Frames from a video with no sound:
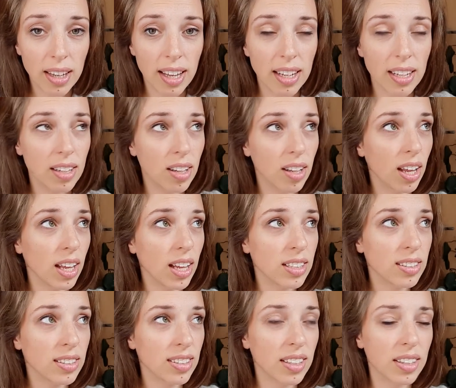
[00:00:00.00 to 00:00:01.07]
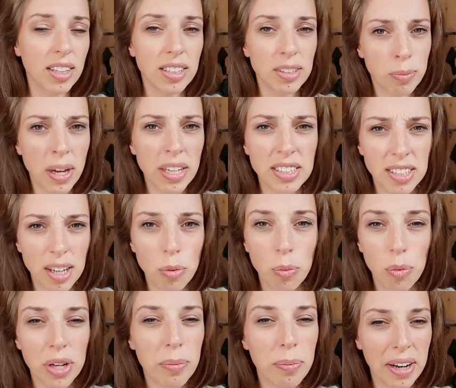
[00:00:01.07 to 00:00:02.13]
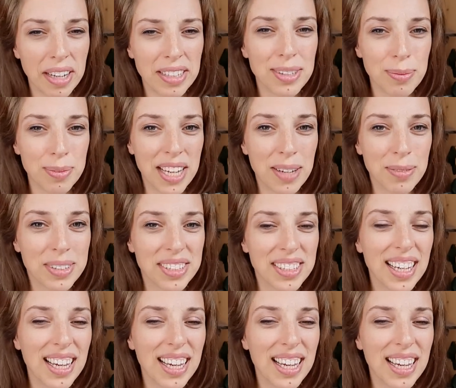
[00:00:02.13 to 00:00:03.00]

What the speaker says: It this might sound weird, but I sometimes